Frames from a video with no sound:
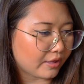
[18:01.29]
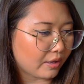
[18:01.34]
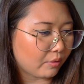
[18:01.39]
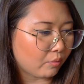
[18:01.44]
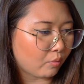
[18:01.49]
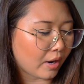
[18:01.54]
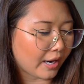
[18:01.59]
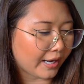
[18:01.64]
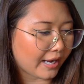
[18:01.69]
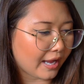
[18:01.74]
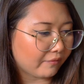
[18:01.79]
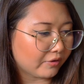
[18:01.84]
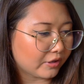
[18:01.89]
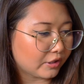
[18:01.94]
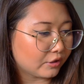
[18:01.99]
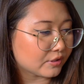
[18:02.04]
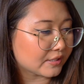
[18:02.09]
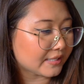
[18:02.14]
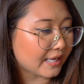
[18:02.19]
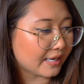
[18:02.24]
you, then why
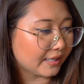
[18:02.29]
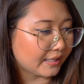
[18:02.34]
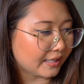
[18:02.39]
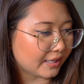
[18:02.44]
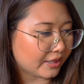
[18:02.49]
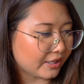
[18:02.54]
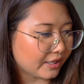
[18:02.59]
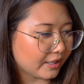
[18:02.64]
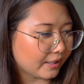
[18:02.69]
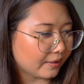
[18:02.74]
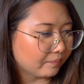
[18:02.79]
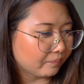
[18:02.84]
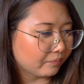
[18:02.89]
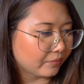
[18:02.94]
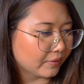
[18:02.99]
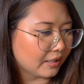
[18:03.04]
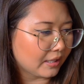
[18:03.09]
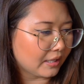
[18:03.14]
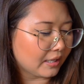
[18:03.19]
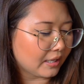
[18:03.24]
haven't you said anything?
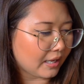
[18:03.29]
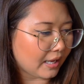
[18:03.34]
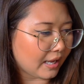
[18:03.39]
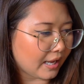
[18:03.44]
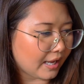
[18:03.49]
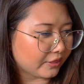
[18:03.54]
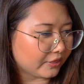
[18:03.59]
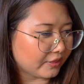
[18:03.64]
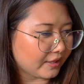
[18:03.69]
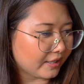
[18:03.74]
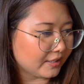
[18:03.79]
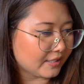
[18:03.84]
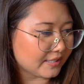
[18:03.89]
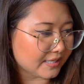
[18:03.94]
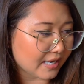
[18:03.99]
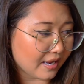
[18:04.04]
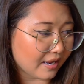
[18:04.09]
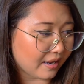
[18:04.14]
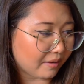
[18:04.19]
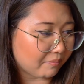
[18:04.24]
At that
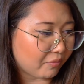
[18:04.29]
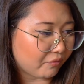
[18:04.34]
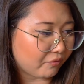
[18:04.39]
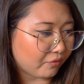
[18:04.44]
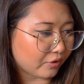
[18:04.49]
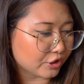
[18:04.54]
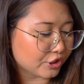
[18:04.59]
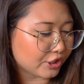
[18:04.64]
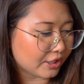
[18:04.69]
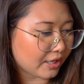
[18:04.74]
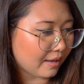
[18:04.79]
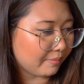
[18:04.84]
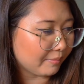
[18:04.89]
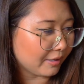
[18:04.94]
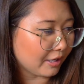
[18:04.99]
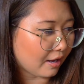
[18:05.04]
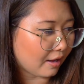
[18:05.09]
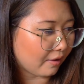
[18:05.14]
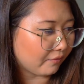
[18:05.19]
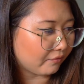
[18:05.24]
time, before she
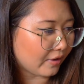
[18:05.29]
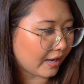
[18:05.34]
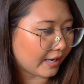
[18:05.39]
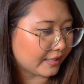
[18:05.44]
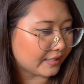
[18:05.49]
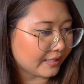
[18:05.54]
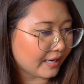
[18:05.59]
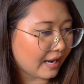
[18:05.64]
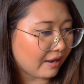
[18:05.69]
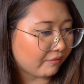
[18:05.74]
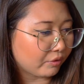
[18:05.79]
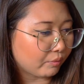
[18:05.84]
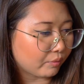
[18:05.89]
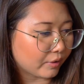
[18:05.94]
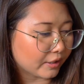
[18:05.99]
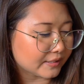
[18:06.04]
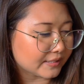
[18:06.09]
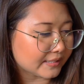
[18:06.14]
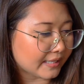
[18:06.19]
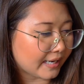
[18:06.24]
cut me off, I didn't have the
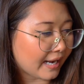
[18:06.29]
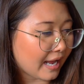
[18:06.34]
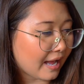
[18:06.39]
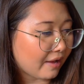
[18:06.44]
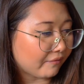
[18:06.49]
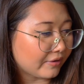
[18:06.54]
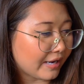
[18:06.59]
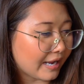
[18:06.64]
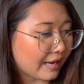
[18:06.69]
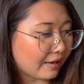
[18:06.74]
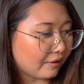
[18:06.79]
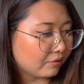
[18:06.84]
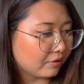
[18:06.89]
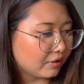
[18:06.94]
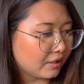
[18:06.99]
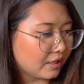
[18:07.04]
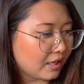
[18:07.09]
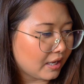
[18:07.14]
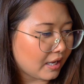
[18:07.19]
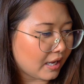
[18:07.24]
words that I have
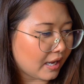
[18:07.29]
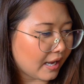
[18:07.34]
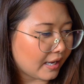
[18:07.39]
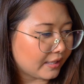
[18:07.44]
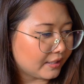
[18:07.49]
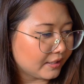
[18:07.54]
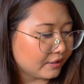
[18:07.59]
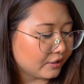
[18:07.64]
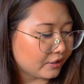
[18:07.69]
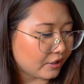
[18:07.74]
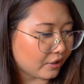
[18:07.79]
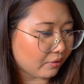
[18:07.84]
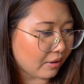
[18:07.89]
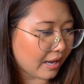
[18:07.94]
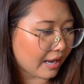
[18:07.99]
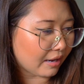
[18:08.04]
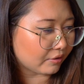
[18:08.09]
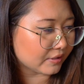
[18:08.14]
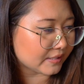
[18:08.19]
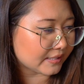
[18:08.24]
now. I didn't know
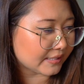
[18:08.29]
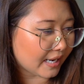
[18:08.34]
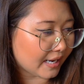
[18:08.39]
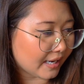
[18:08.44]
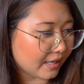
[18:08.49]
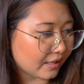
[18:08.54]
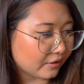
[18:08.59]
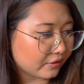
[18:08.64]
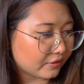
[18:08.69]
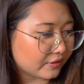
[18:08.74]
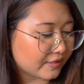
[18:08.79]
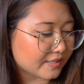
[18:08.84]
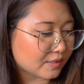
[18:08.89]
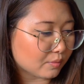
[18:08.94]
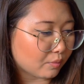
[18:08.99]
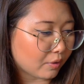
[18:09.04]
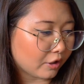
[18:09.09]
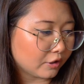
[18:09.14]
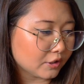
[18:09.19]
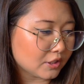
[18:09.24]
how to say,
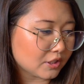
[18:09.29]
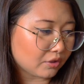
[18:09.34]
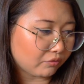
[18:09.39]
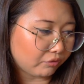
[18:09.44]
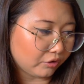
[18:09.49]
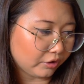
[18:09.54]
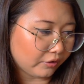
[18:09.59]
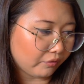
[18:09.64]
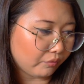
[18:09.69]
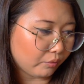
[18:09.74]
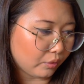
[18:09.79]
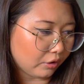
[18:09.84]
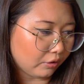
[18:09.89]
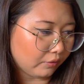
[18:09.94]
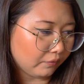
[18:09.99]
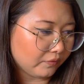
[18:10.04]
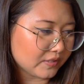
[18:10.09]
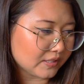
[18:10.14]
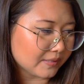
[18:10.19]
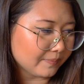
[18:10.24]
this world is full of
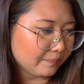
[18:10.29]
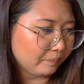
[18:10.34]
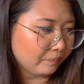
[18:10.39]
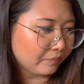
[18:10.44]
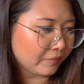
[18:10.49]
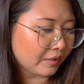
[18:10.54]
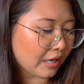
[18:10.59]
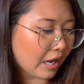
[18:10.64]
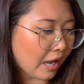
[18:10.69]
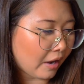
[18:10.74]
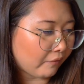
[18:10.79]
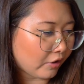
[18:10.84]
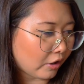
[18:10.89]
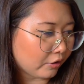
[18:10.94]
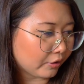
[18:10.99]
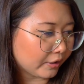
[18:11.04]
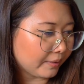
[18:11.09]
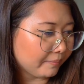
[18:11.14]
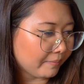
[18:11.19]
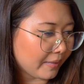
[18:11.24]
wolves. I've
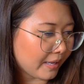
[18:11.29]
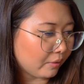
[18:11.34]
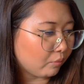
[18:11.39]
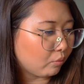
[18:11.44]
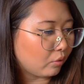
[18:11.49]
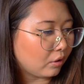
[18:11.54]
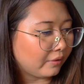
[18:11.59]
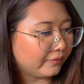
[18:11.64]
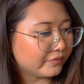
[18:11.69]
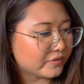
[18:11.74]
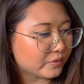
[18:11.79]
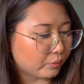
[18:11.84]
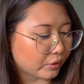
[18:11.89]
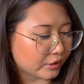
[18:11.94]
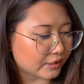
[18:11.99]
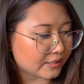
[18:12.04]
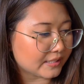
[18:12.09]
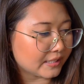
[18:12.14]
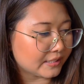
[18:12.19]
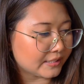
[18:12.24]
already met wolves
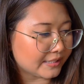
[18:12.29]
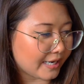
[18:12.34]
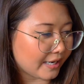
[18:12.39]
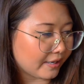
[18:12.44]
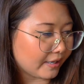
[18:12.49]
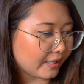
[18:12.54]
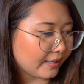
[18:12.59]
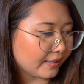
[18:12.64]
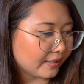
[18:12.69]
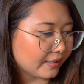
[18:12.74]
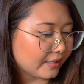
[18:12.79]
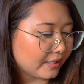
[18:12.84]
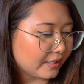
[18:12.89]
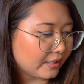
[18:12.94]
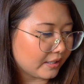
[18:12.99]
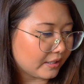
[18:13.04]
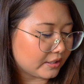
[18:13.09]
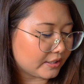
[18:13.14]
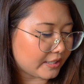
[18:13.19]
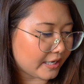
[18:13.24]
worse than Terry.
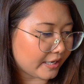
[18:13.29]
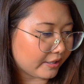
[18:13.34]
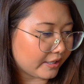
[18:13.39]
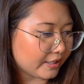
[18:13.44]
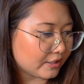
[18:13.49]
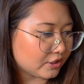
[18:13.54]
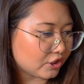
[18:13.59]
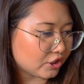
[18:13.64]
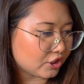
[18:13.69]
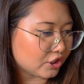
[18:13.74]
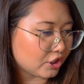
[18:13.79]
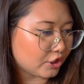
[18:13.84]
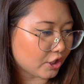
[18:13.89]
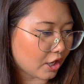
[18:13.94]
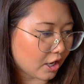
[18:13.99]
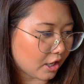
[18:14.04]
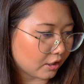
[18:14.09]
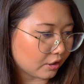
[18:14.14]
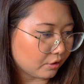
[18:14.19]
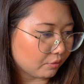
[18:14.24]
Terry is just a
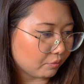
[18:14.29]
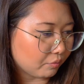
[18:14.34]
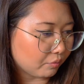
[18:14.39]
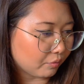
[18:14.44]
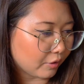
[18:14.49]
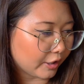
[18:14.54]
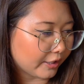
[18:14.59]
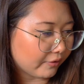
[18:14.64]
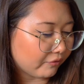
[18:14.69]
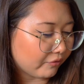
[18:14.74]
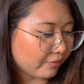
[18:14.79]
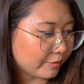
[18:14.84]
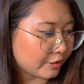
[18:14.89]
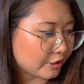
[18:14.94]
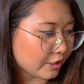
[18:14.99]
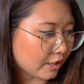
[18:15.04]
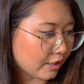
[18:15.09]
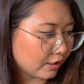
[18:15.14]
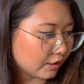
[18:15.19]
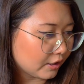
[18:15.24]
dog, running
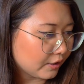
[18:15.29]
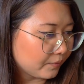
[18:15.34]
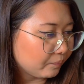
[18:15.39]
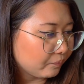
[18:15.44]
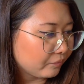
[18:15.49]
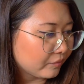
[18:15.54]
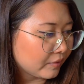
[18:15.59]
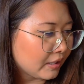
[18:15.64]
from a dog.